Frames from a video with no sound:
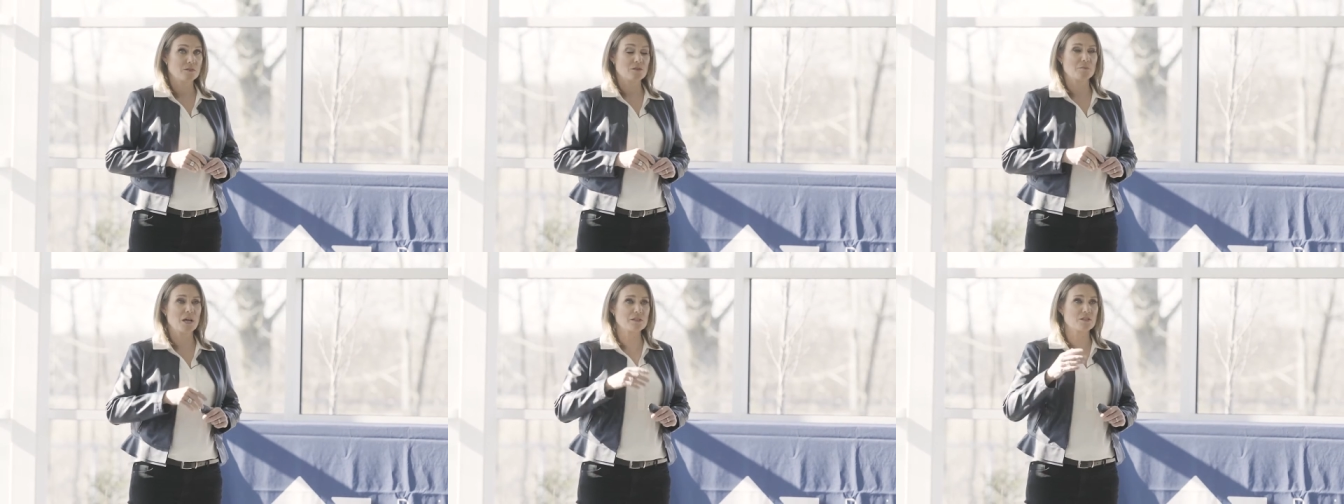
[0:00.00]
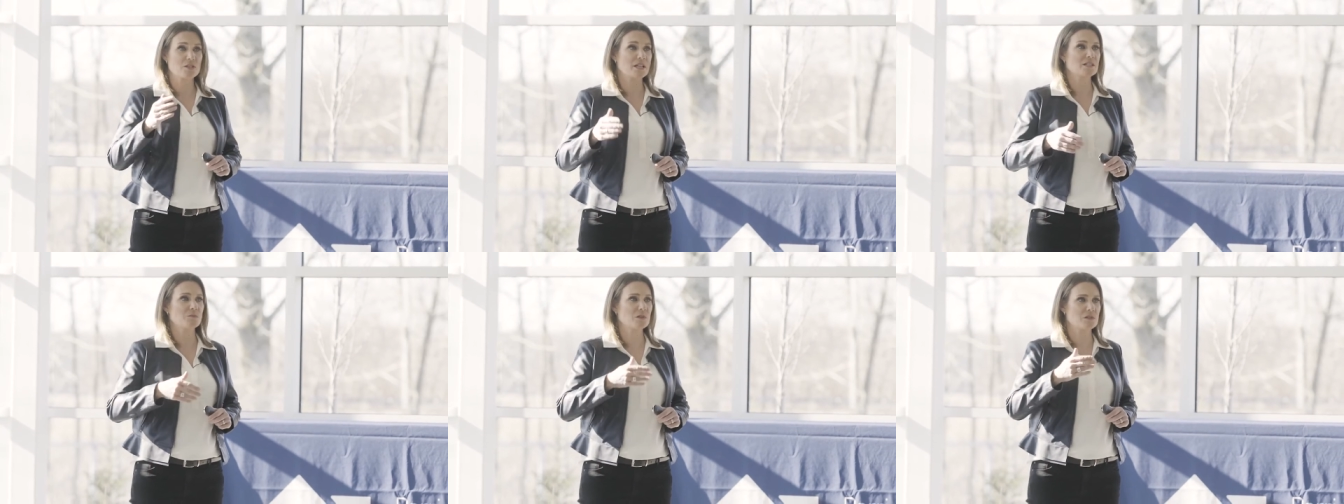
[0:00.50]
So I'm not
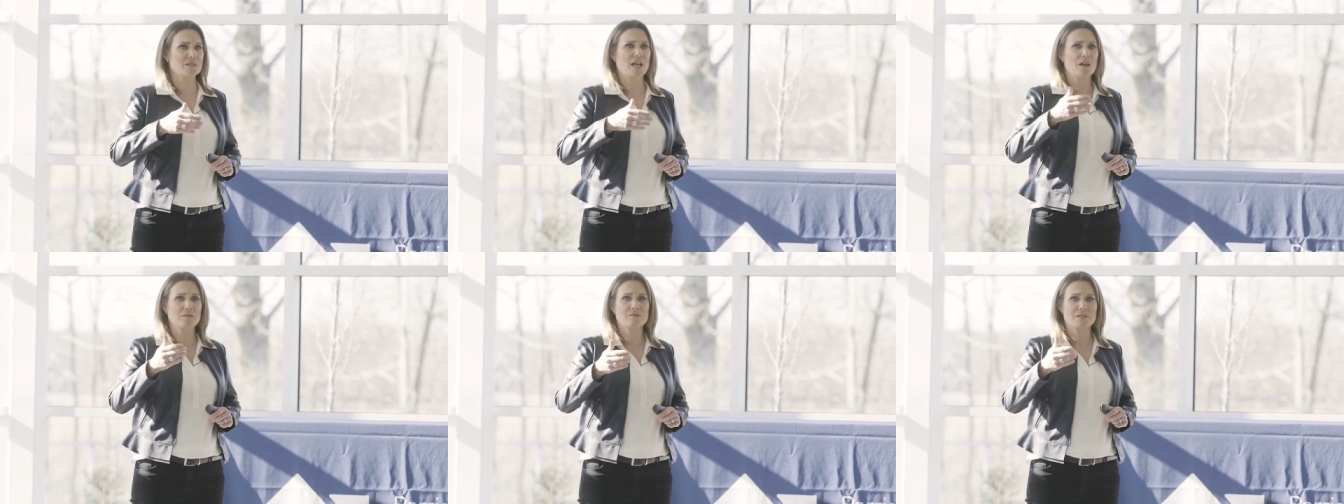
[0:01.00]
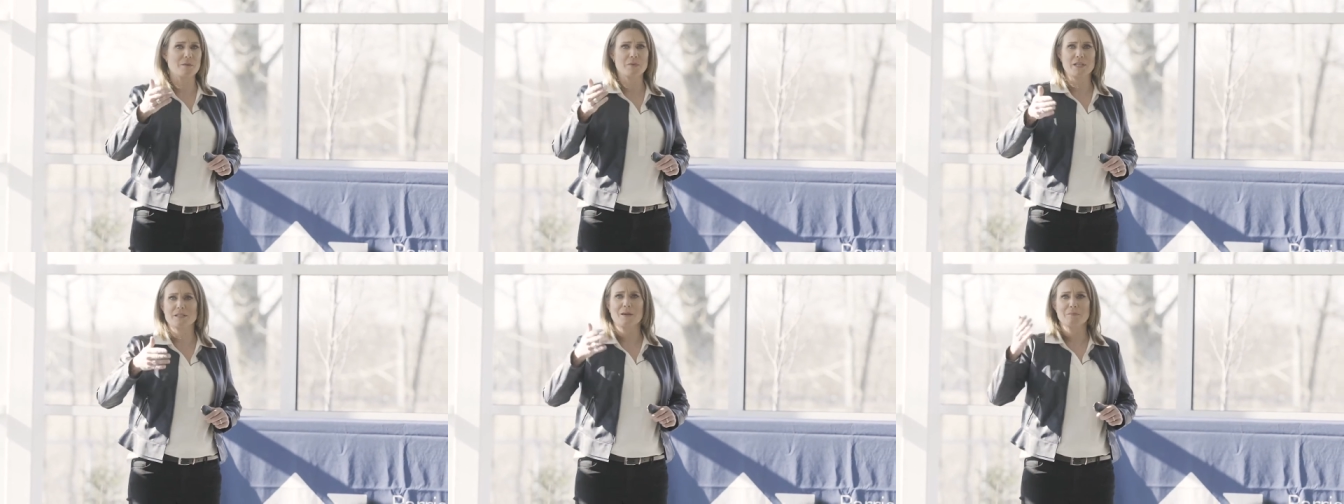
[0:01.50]
suggesting we just sell
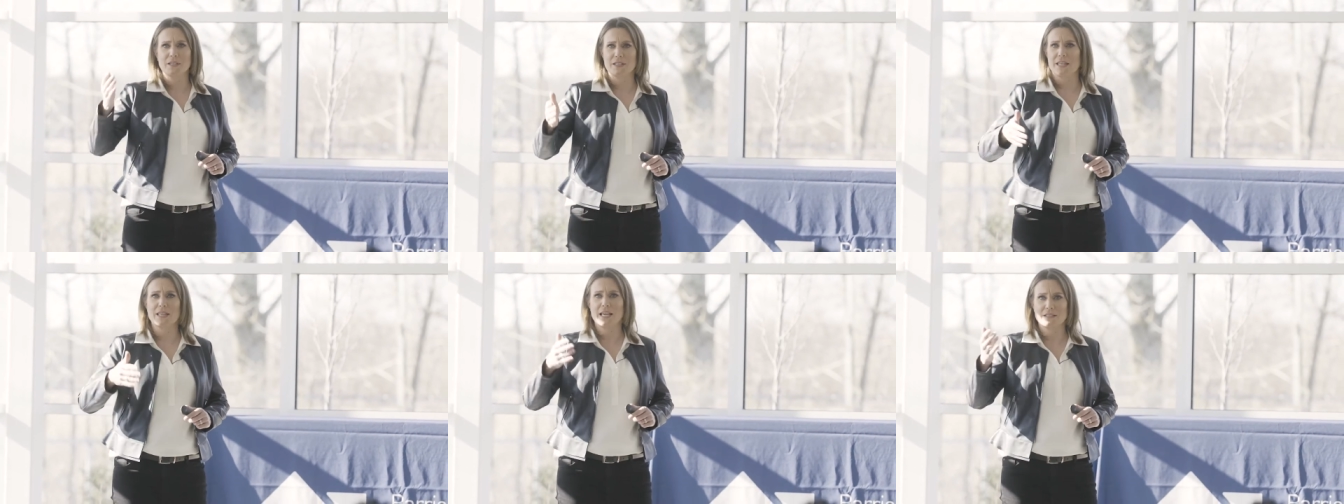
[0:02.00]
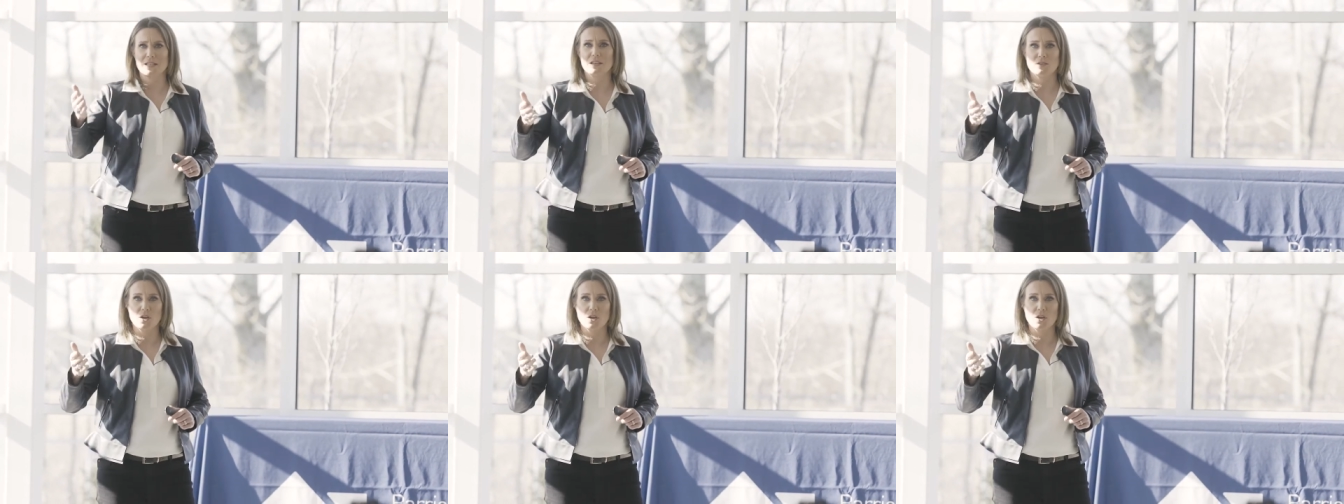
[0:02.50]
somebody something and then that's it.